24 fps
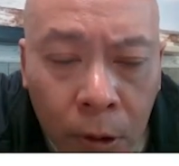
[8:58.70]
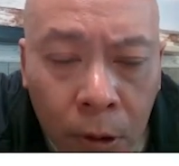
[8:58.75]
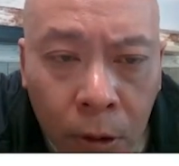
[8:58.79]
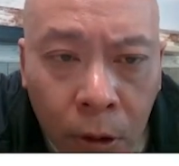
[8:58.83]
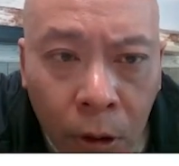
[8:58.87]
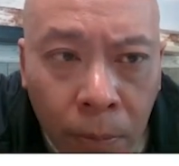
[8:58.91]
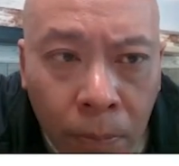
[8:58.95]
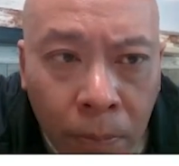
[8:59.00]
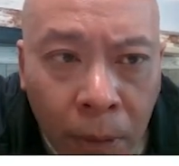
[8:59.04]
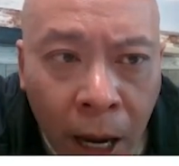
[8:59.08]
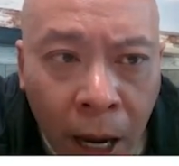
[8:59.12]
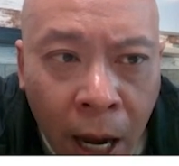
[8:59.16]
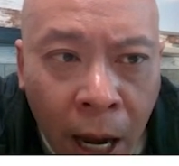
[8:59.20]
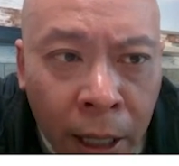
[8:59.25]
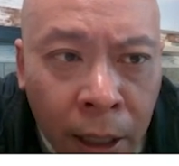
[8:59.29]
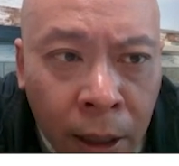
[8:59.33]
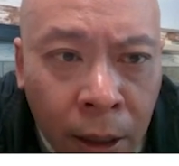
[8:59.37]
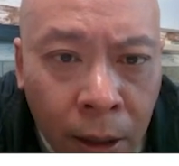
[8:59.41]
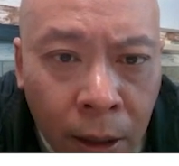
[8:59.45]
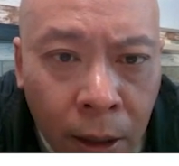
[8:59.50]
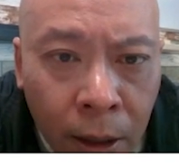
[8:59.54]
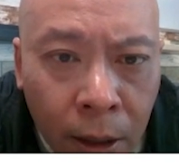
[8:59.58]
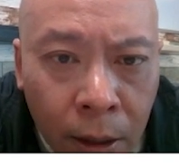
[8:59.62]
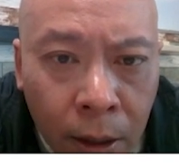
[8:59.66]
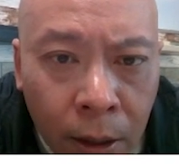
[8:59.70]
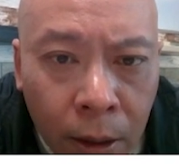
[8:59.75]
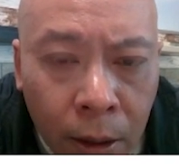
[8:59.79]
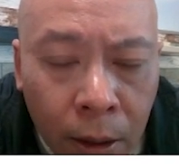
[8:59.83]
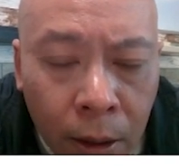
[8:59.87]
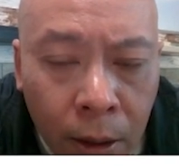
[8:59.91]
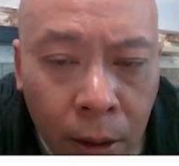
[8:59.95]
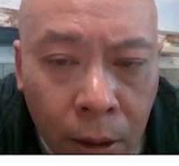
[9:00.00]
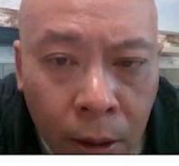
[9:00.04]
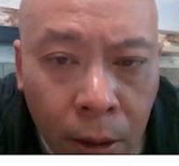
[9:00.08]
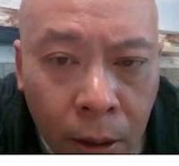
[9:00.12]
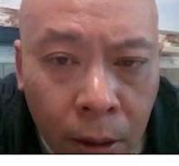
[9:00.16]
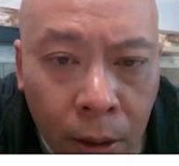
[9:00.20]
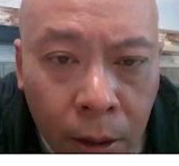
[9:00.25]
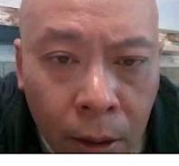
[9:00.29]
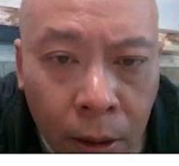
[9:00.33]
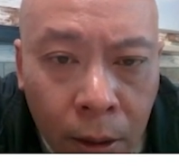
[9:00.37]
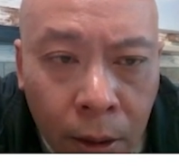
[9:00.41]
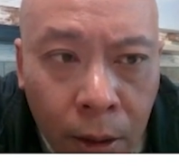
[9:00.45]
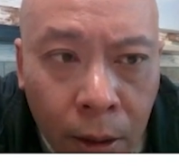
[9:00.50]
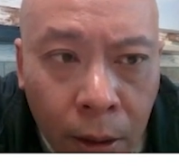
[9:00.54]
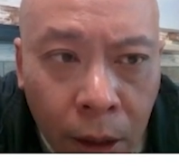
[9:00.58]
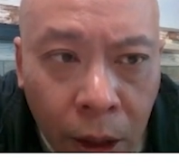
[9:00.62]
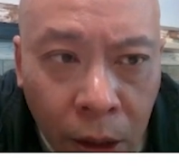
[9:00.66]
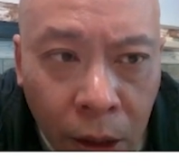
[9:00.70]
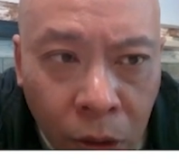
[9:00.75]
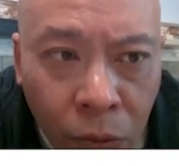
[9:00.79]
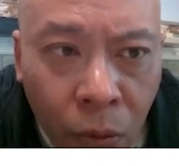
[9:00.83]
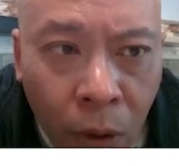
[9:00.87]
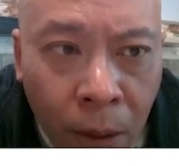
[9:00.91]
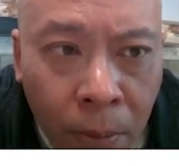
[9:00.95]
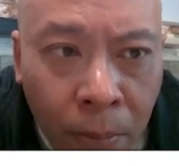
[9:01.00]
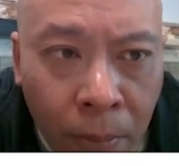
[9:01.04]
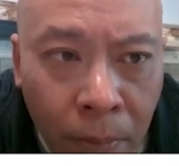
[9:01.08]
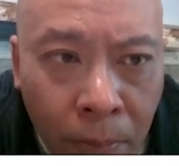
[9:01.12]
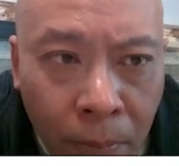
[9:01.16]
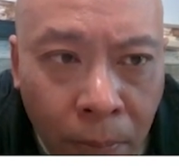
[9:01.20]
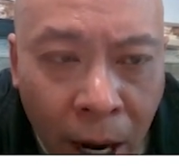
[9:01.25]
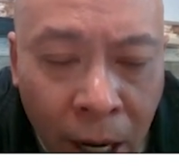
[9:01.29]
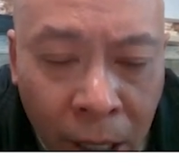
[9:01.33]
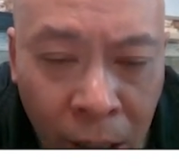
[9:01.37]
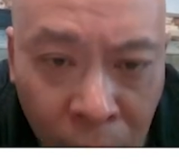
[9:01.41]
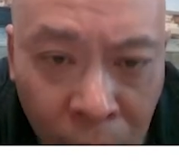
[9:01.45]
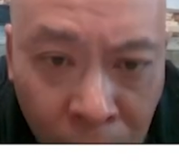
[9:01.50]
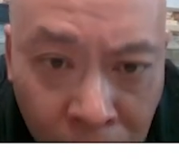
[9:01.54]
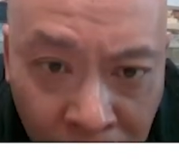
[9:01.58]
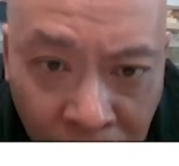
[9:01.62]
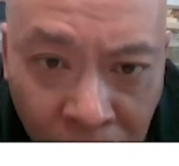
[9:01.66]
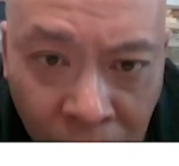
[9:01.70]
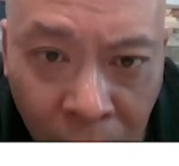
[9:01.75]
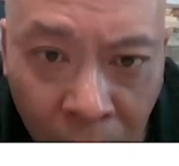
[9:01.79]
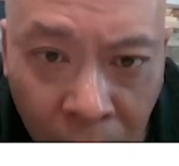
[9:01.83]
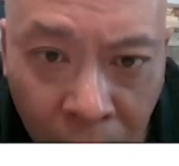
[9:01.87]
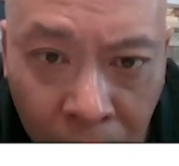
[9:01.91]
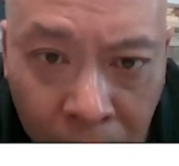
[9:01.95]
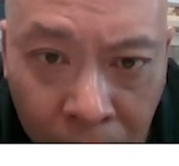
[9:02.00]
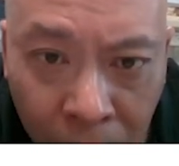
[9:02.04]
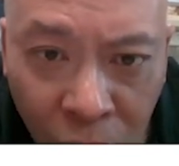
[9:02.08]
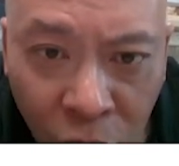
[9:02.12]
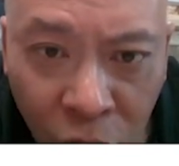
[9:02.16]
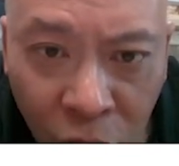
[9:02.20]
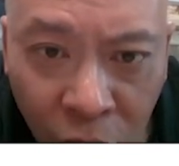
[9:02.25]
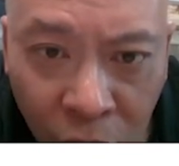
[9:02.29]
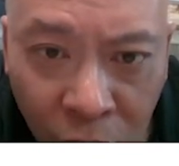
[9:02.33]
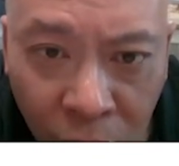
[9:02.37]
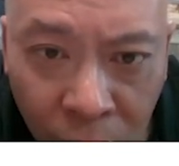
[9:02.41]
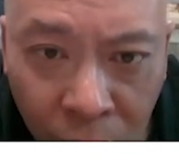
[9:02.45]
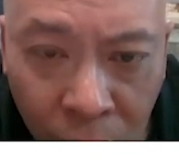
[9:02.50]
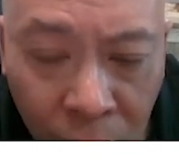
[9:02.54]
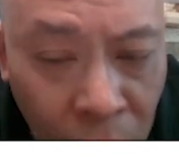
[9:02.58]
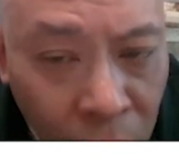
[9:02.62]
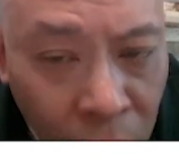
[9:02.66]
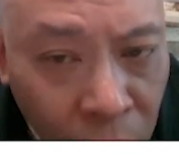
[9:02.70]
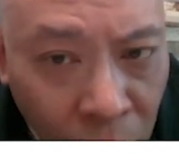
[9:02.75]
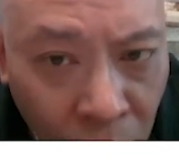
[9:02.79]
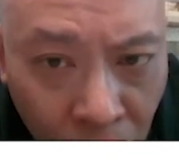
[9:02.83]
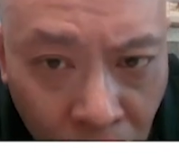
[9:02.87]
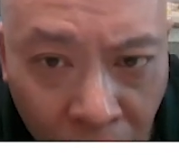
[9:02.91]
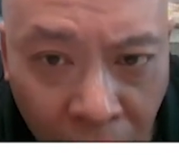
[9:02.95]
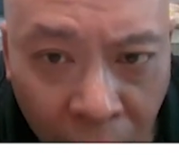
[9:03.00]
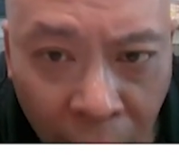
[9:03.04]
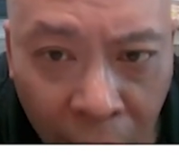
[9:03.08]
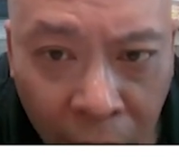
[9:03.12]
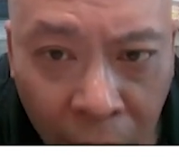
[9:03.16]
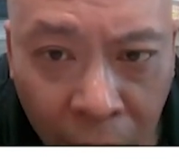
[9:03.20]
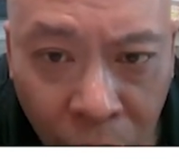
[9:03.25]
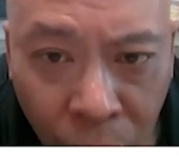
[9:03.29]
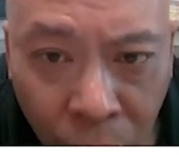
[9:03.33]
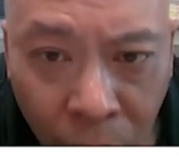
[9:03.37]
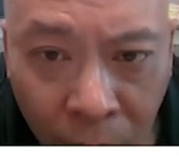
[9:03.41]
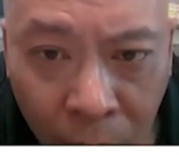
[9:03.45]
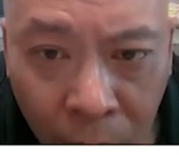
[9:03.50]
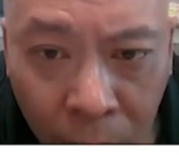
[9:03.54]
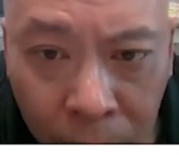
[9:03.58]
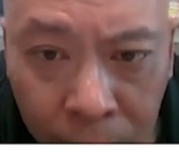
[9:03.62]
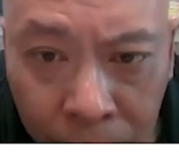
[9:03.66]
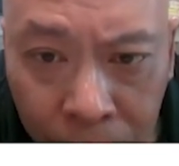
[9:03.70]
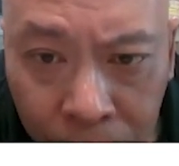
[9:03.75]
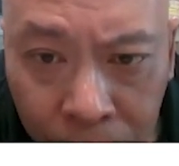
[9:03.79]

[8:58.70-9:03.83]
to buy this one. Biomaser machines is okay as well.